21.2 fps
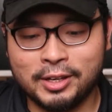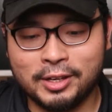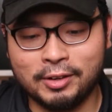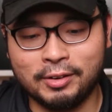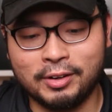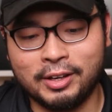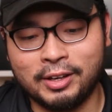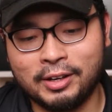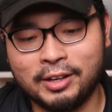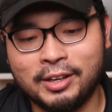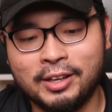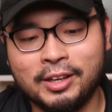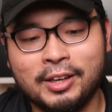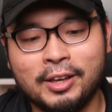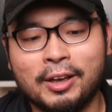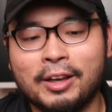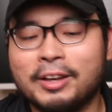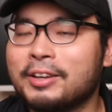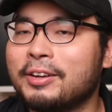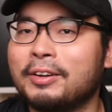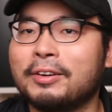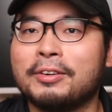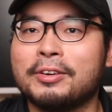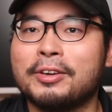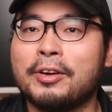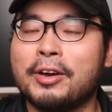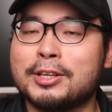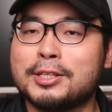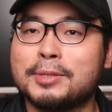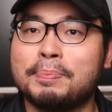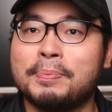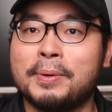you need
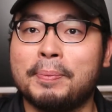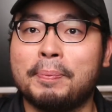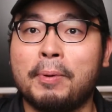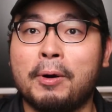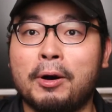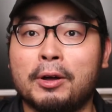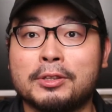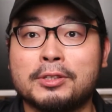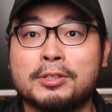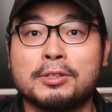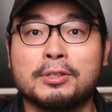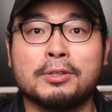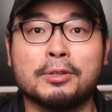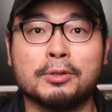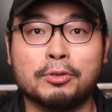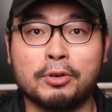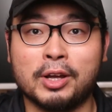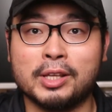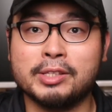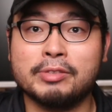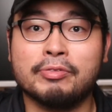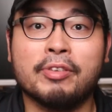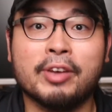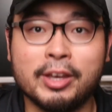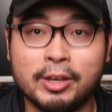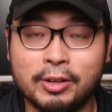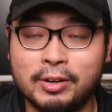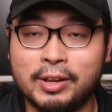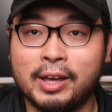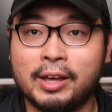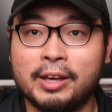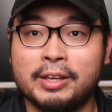USB ports to transfer
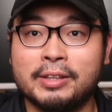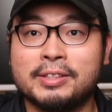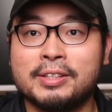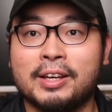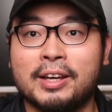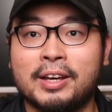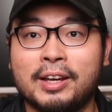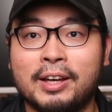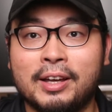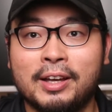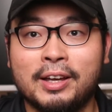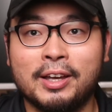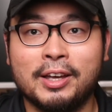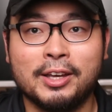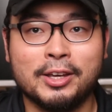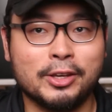your data.